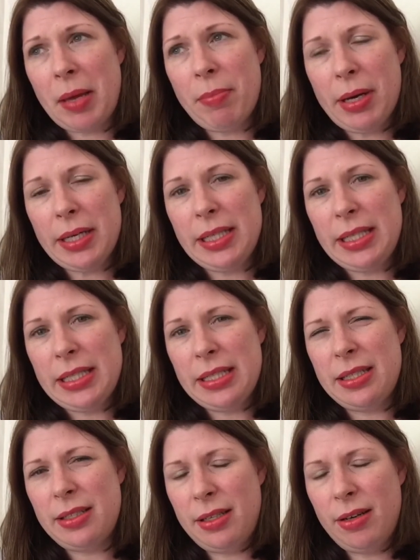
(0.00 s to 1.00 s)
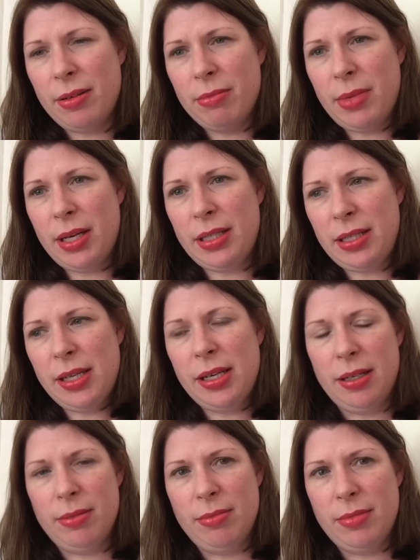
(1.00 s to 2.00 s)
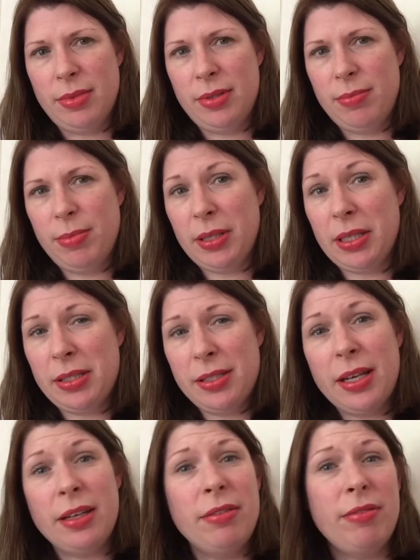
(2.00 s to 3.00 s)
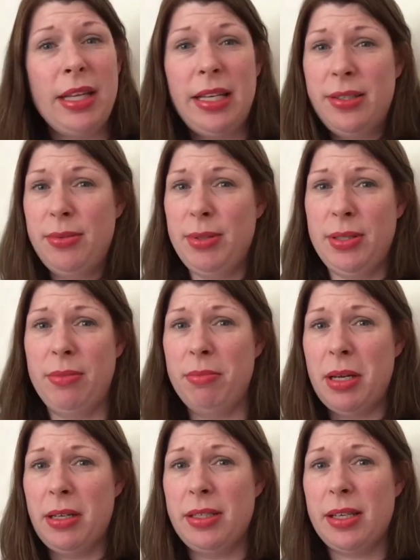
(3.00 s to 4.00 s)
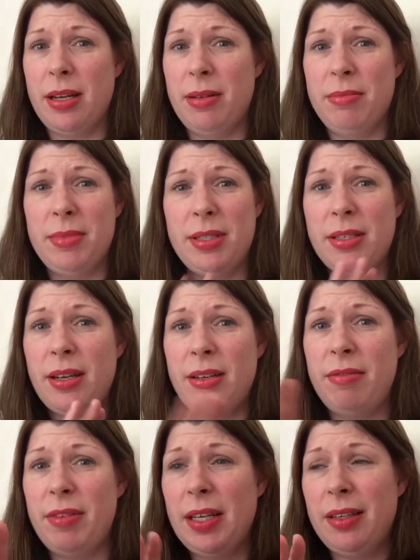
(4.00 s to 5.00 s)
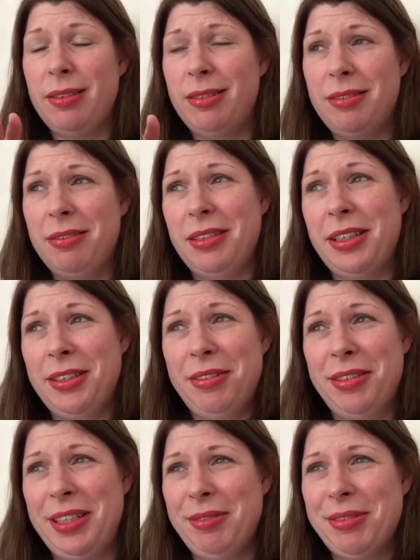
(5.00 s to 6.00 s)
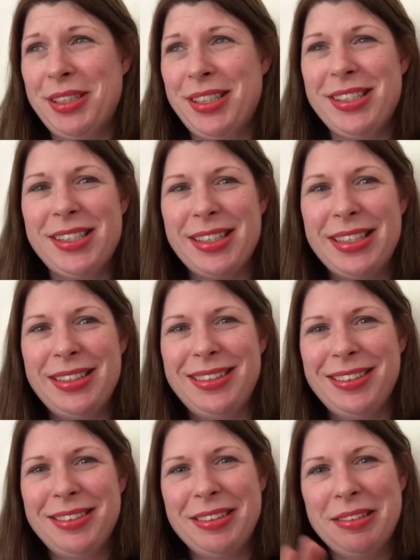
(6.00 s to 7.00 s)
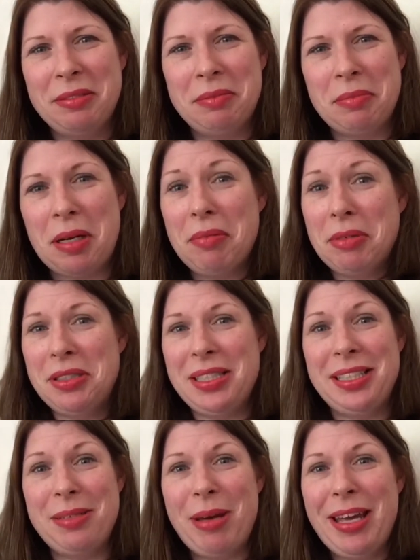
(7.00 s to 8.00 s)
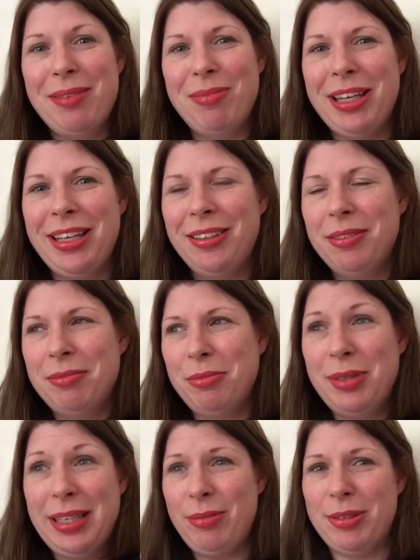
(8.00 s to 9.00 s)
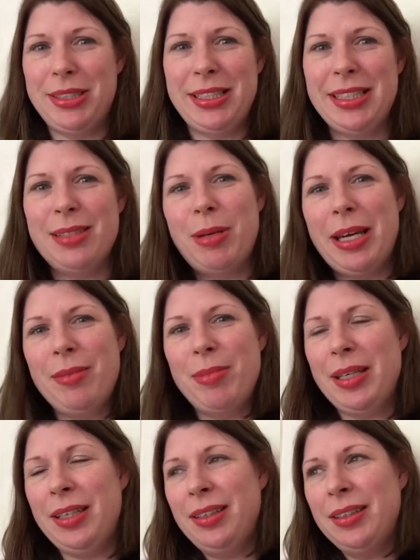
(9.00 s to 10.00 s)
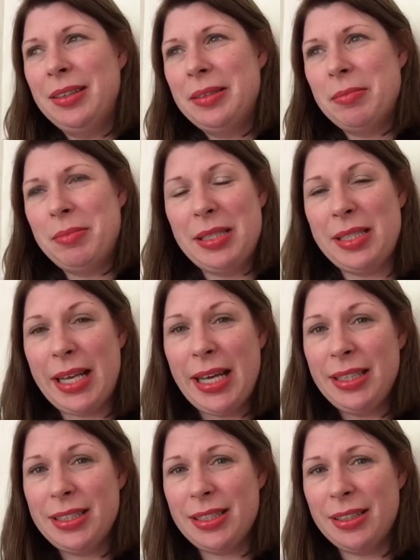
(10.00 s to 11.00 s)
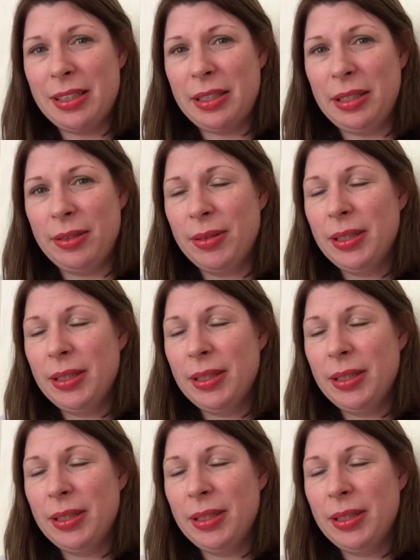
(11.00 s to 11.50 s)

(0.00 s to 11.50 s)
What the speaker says: But I needed to do it on my terms, because none of this was on my terms. None of it was. I wanted a baby. We wanted a baby. Mr. H and I.